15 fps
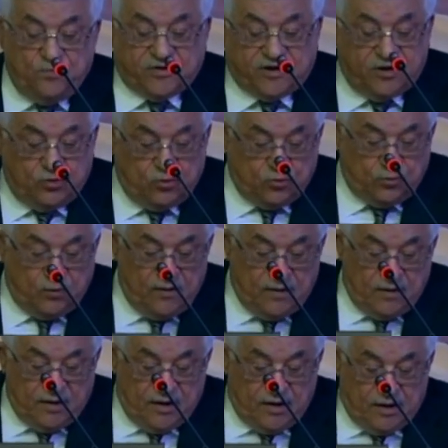This
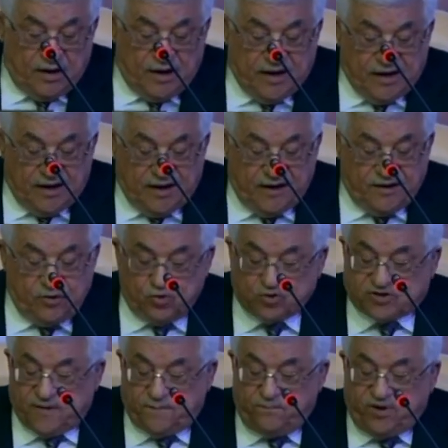measure has
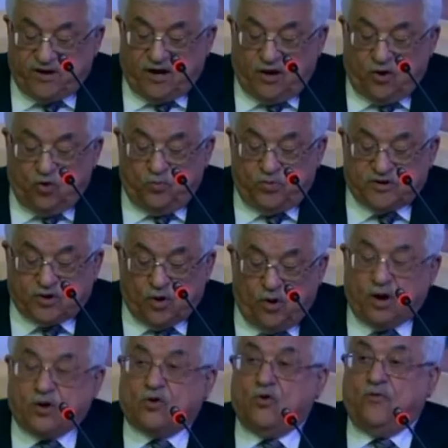resulted in a
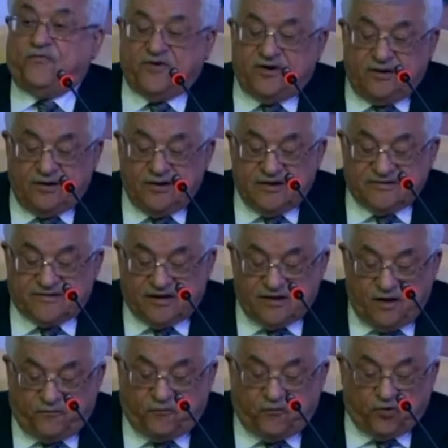state analogous
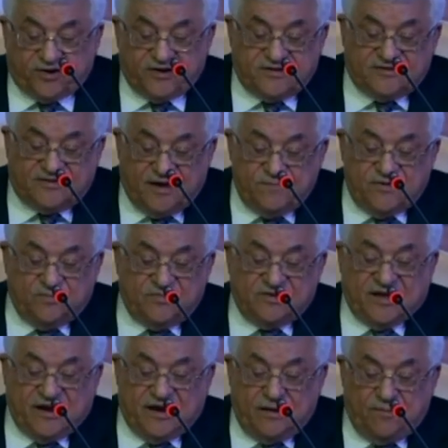to the cessation of
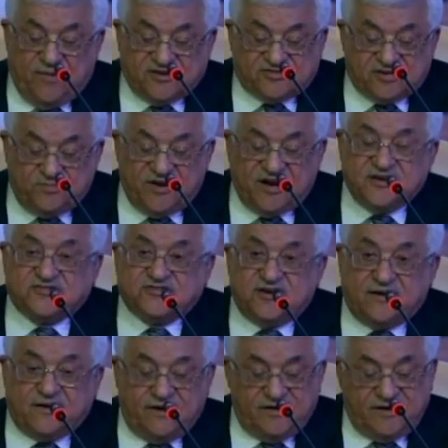blood flow
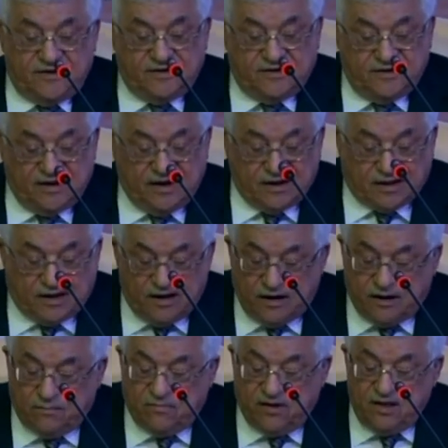from veins
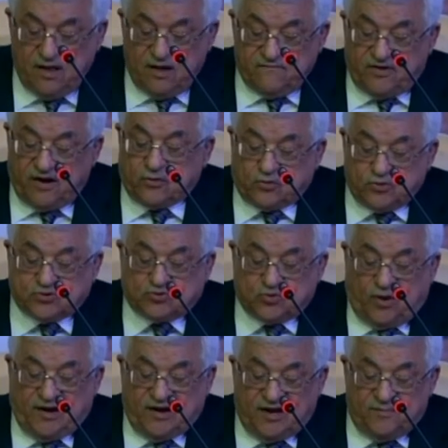to the heart.
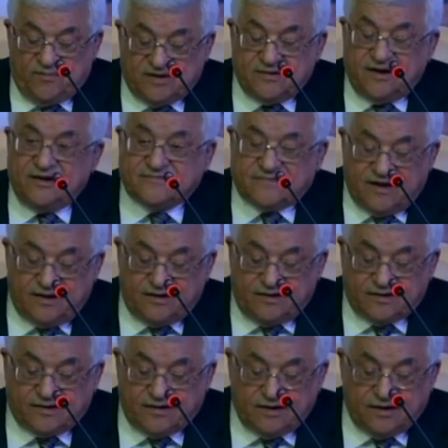
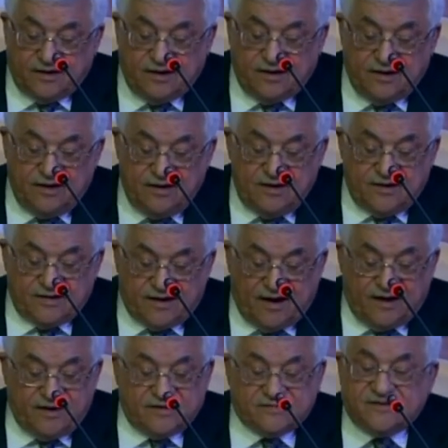Jerusalem has,
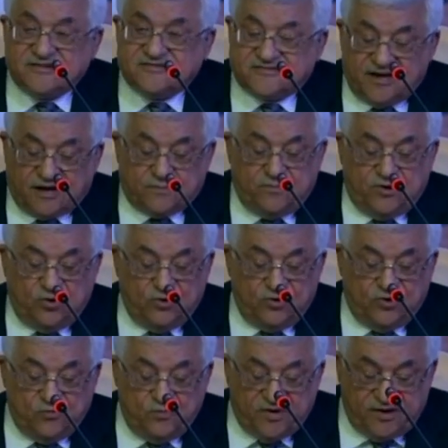throughout its
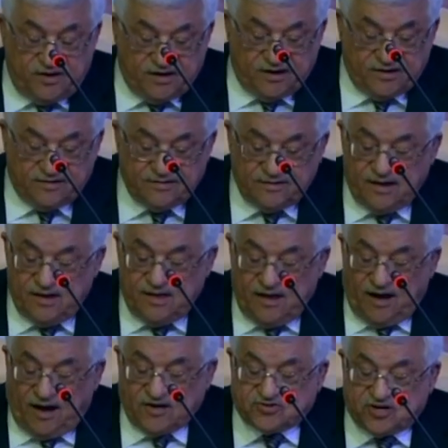history,
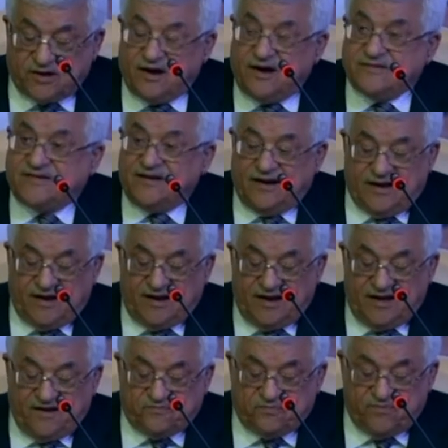received tens
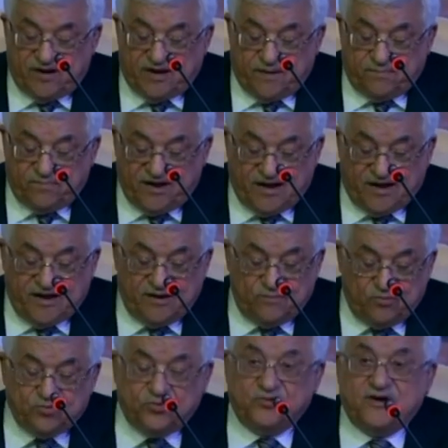of thousands
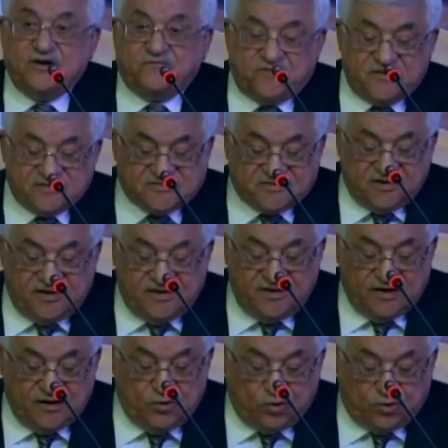of residents of
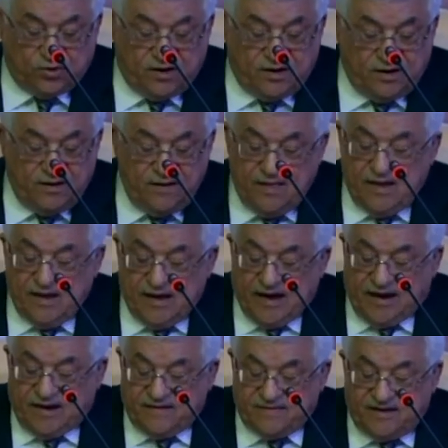other Palestinian
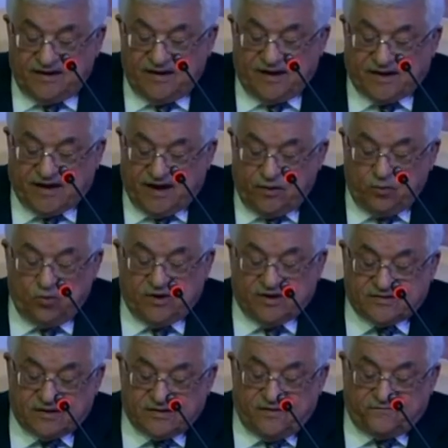cities
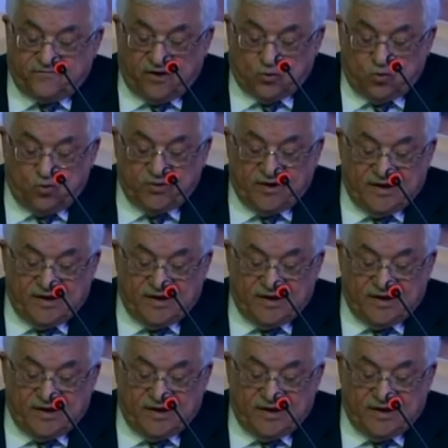every day